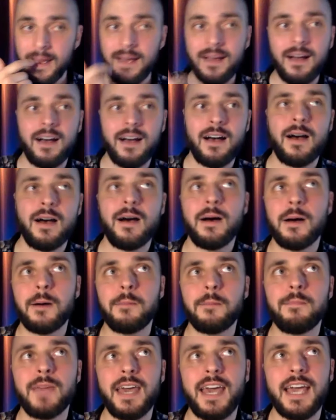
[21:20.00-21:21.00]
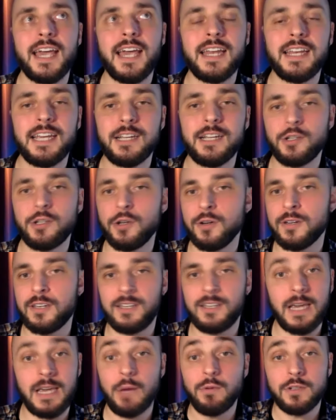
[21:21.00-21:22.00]
And it
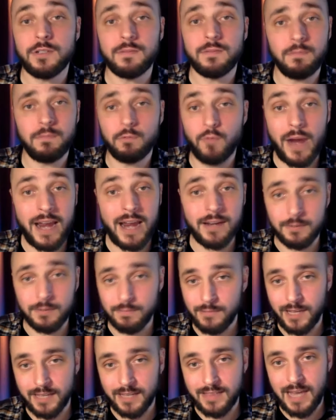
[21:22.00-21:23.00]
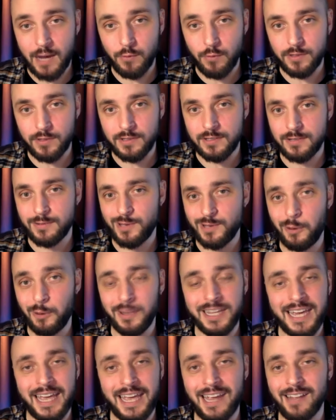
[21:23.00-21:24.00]
was random. Like, that was
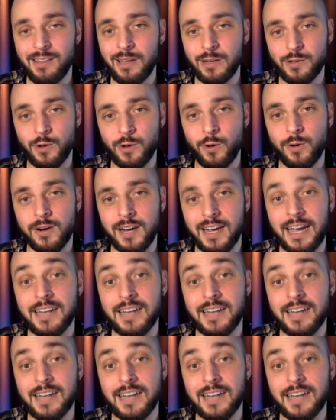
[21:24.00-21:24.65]
totally aleatoric.